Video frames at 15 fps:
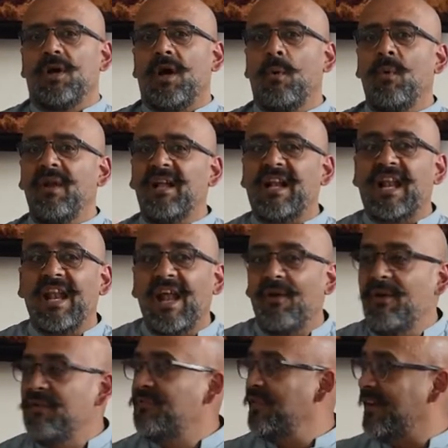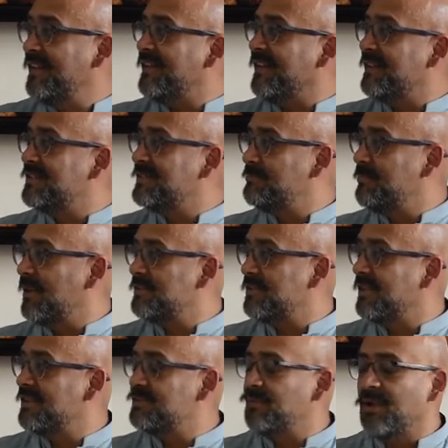I want to clarify this,
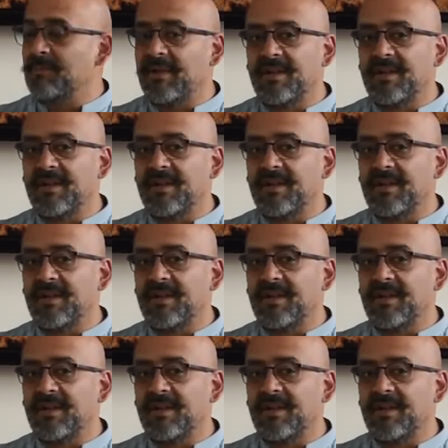Bijan, as well,